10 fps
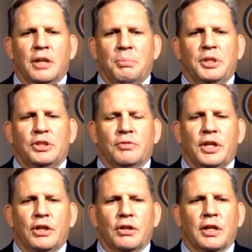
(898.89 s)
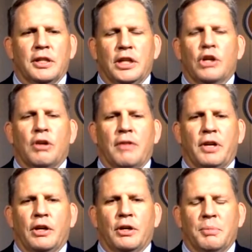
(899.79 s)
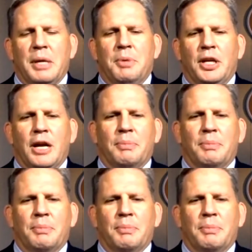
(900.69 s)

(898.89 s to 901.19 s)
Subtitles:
a piece of gear on the aircraft carrier, may be an